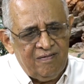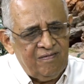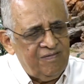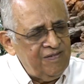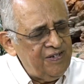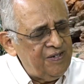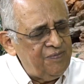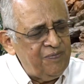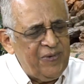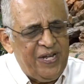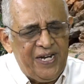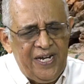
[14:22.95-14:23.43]

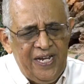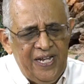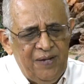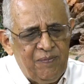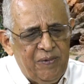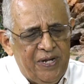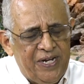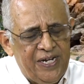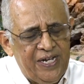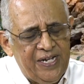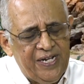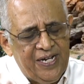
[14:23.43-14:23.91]
in many,
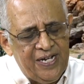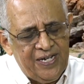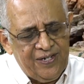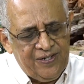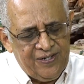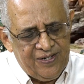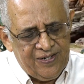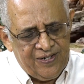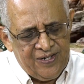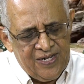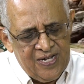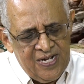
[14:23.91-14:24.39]
many
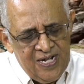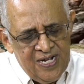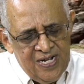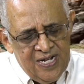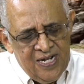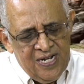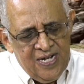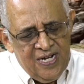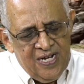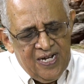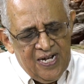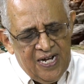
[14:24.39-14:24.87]
cases.
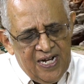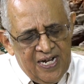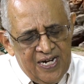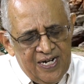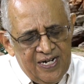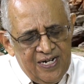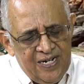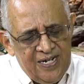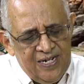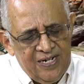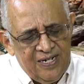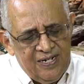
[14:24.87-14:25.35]

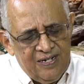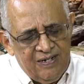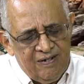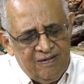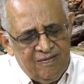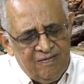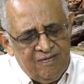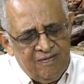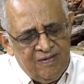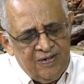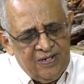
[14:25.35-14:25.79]
And the